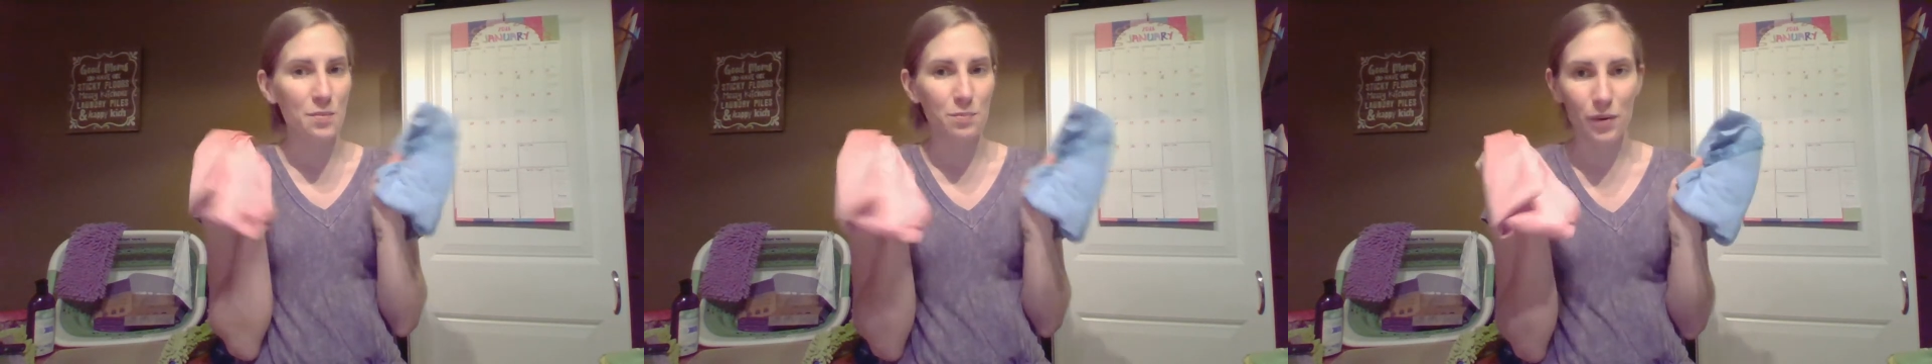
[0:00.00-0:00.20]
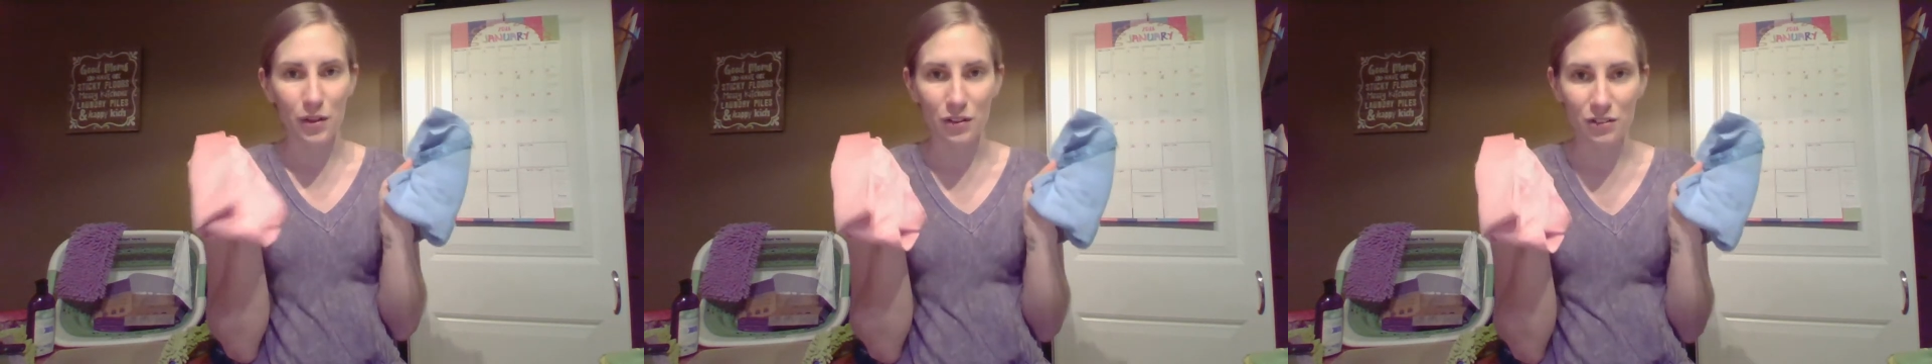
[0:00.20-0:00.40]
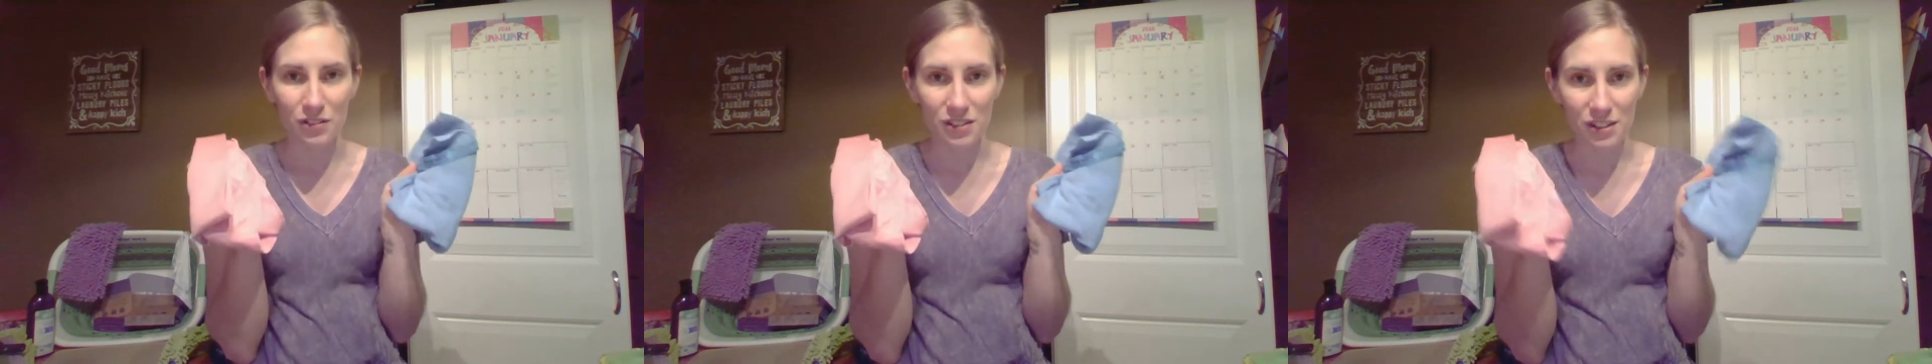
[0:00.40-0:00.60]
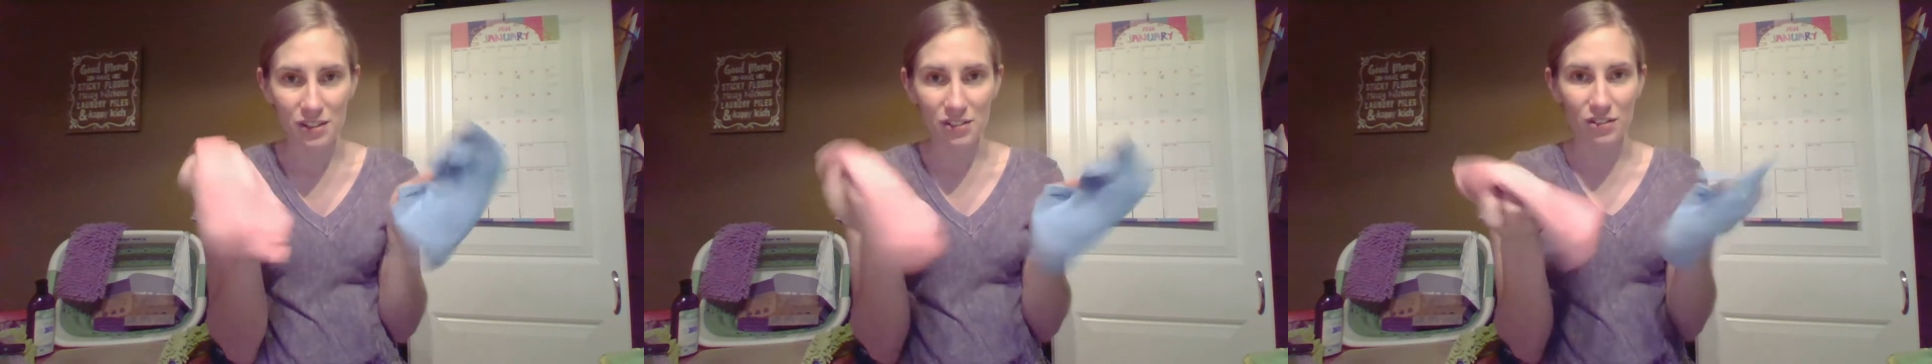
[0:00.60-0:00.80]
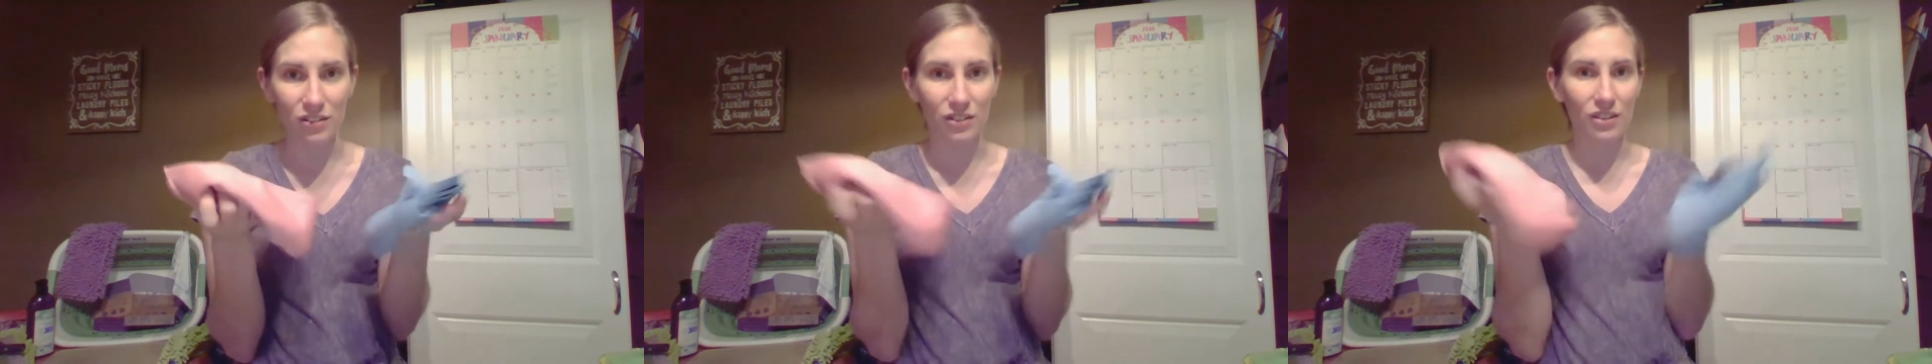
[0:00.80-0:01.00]
brother,
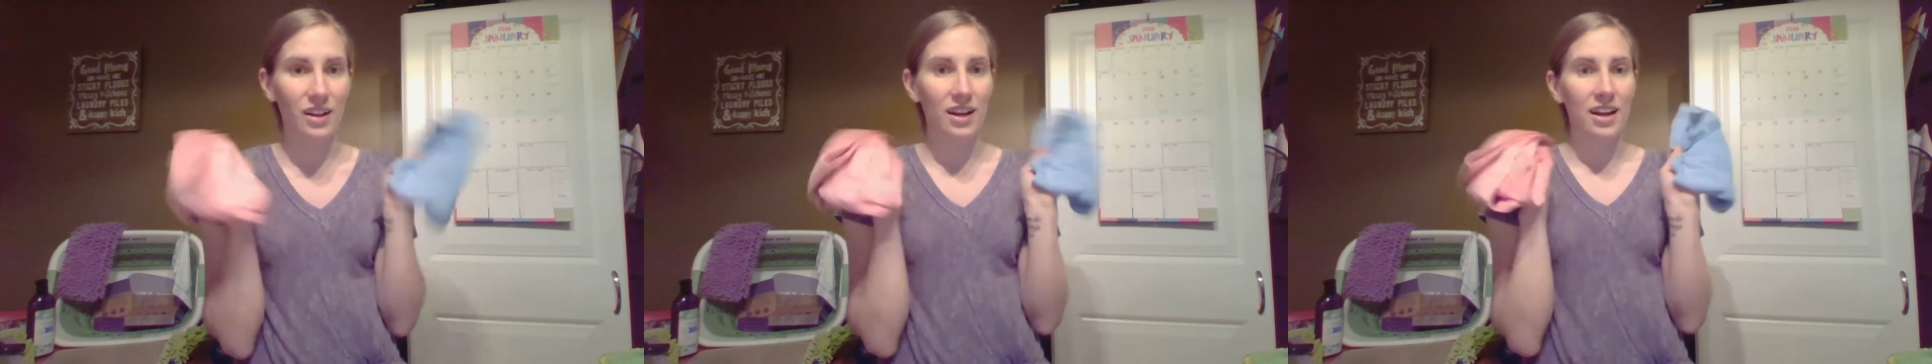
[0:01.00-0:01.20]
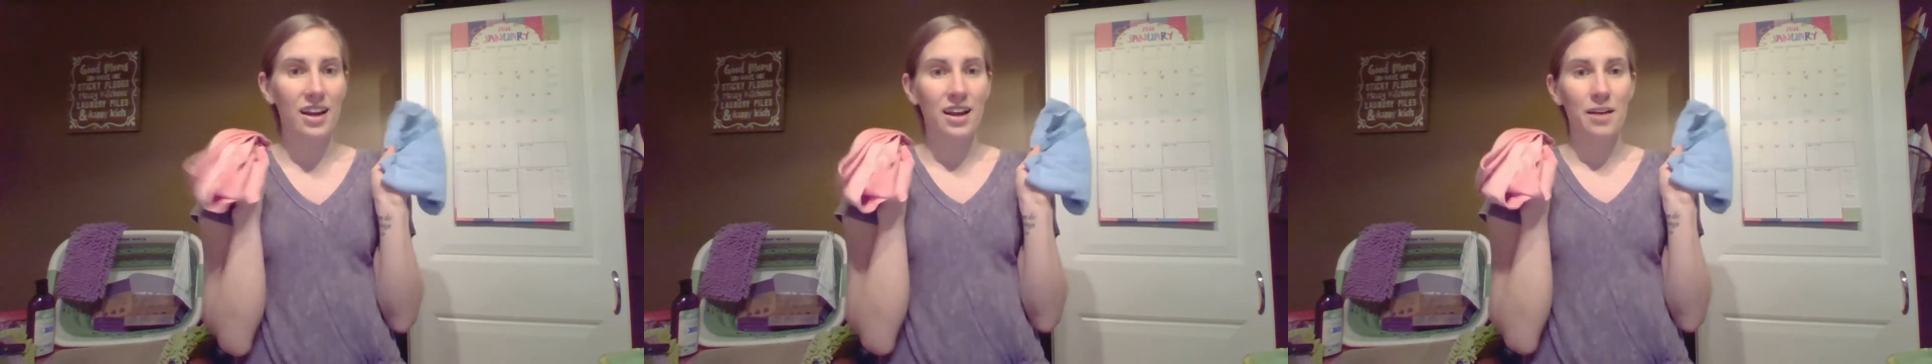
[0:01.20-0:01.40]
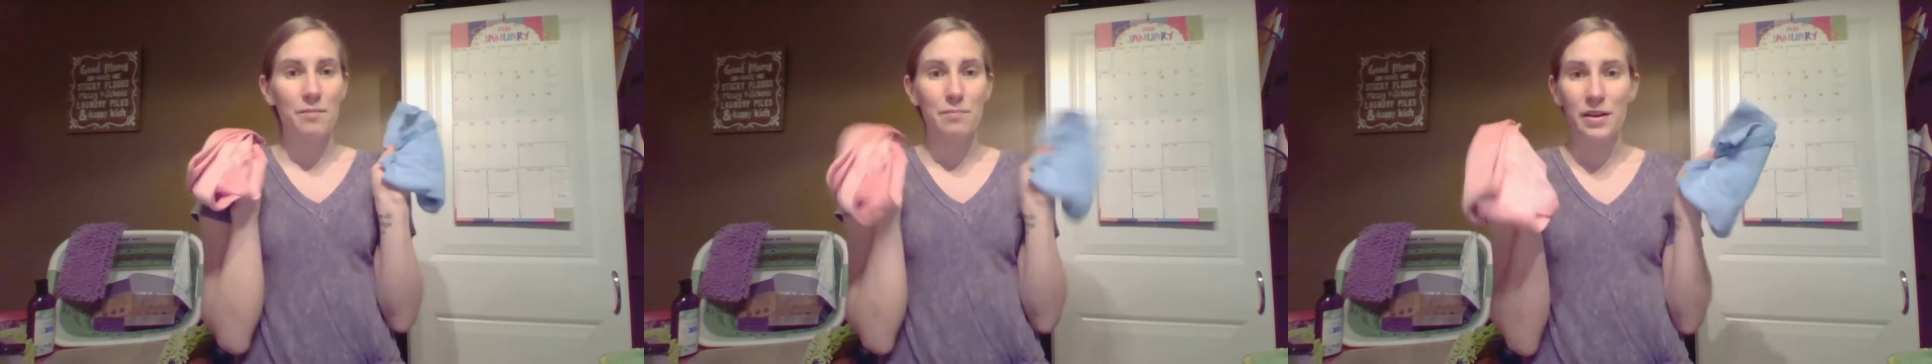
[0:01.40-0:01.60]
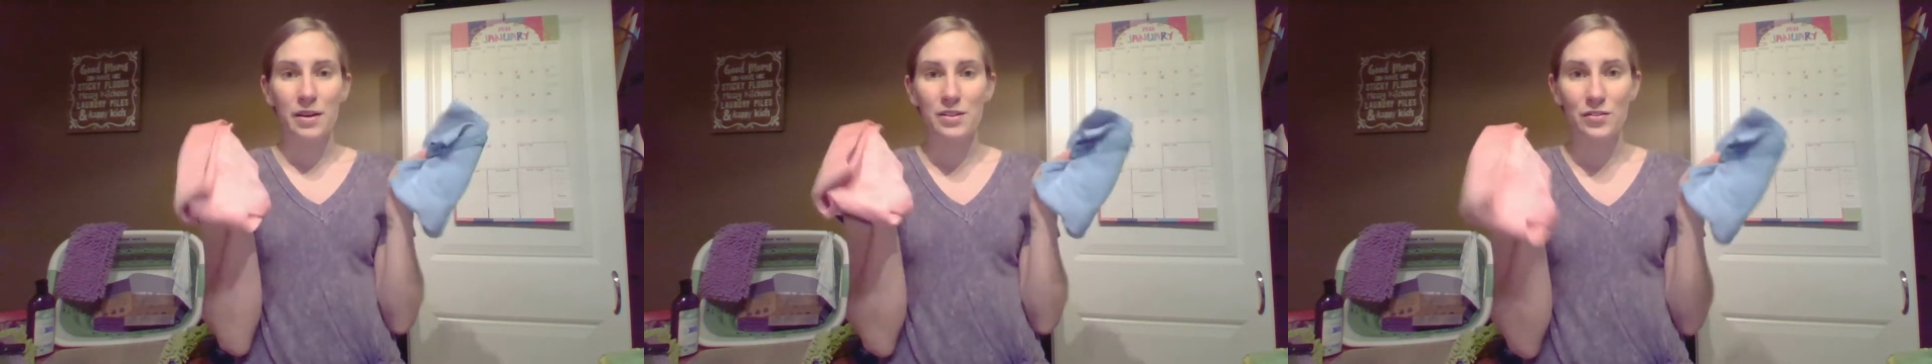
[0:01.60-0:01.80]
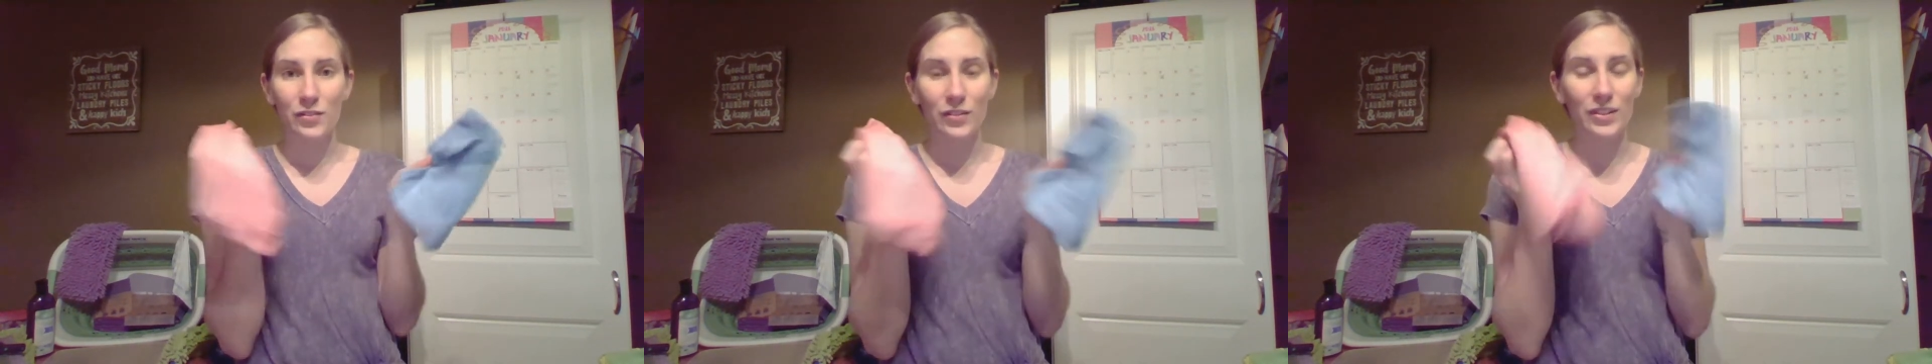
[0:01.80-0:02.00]
sister,
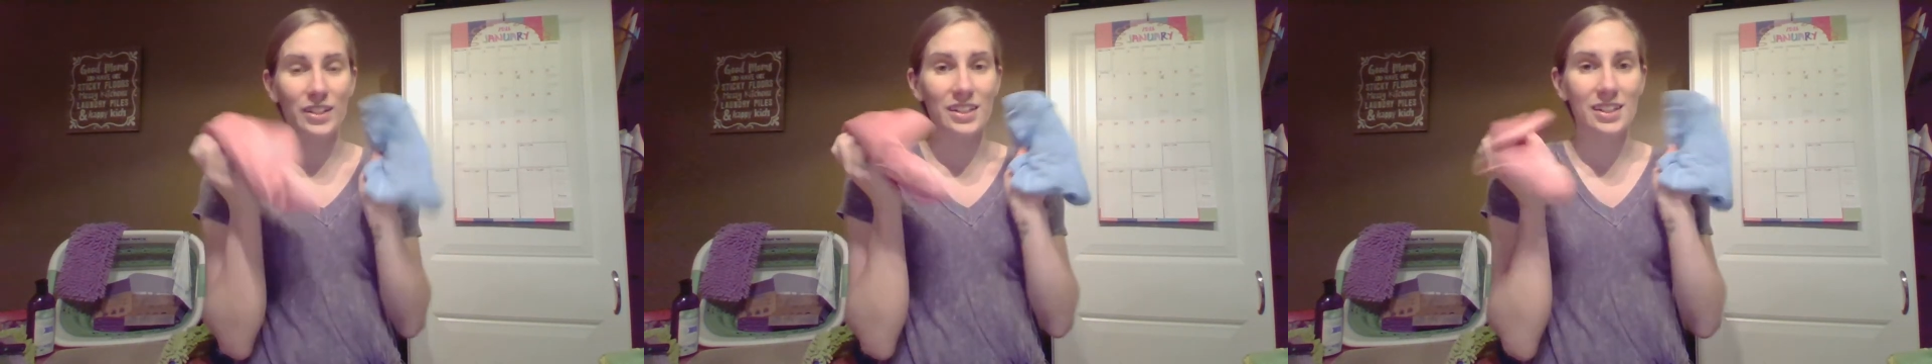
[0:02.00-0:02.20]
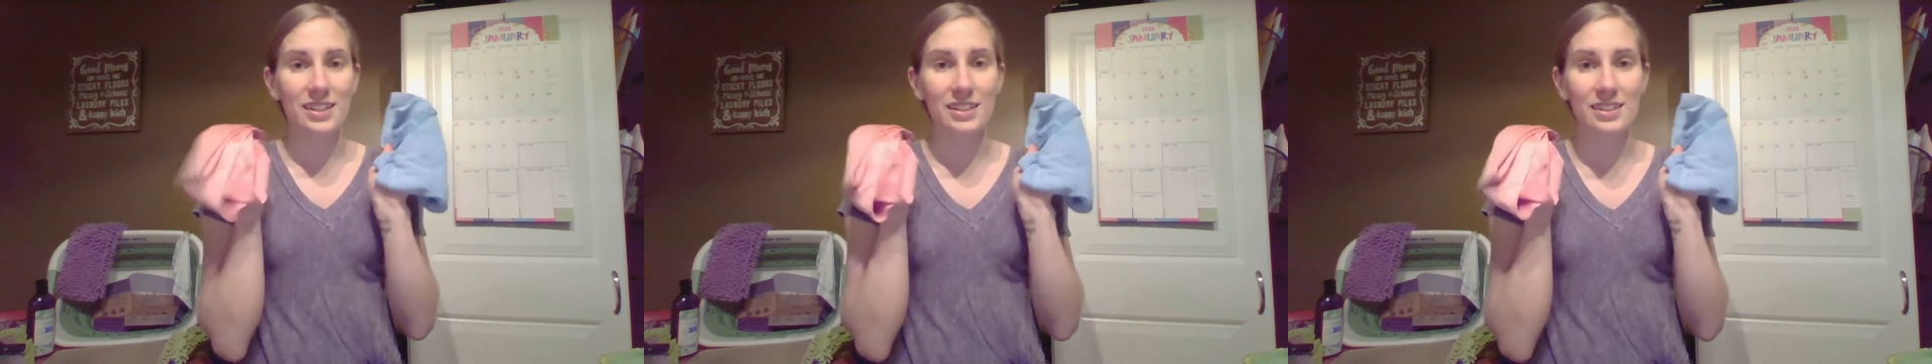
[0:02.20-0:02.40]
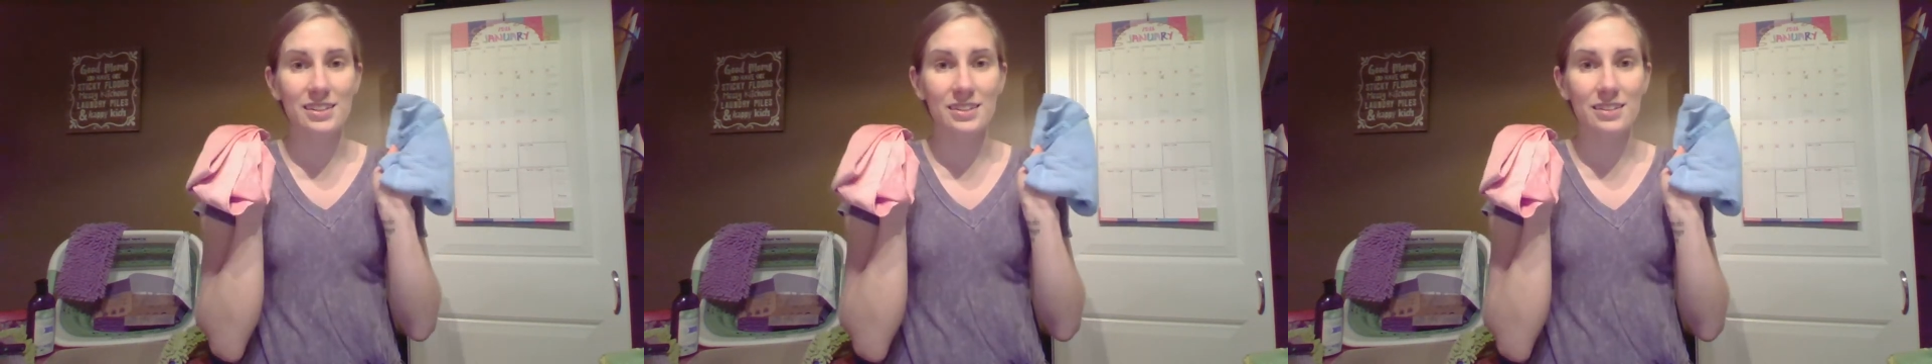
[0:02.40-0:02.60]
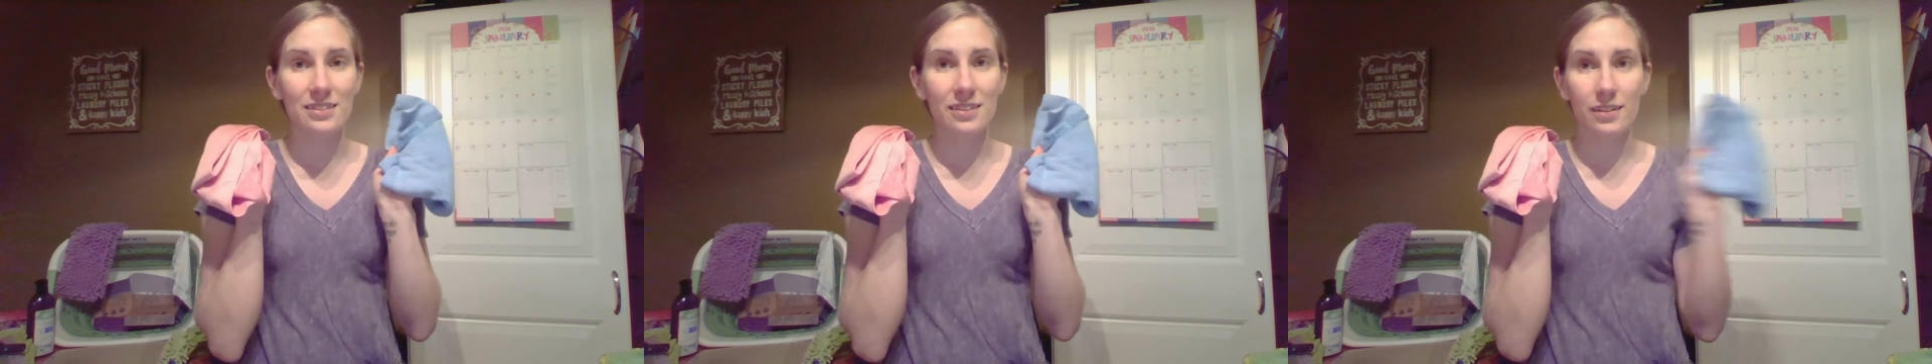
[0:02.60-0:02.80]
best friends,